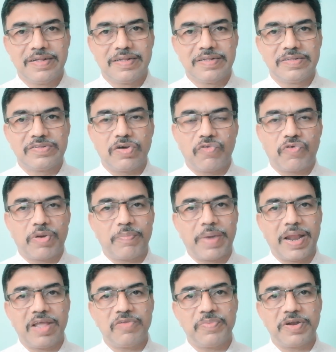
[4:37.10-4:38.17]
So from
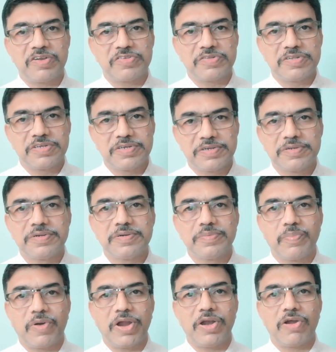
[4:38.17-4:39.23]
management's
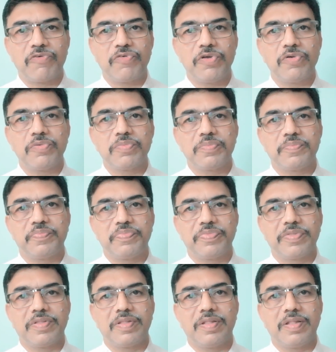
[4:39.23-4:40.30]
point of view,
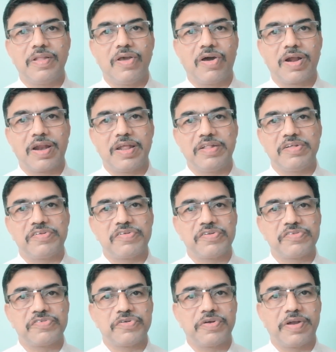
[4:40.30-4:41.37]
the organization
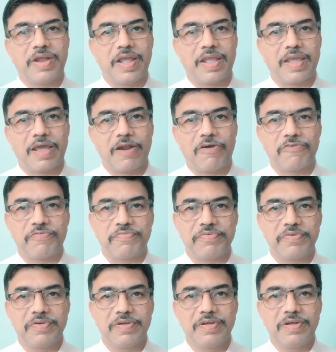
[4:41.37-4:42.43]
should take care of
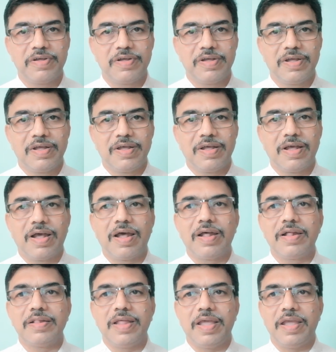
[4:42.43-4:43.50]

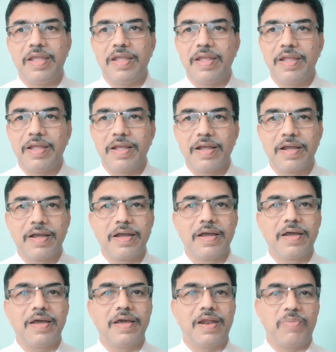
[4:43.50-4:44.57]
the
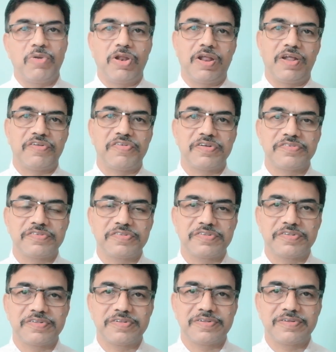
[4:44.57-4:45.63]
remunerations,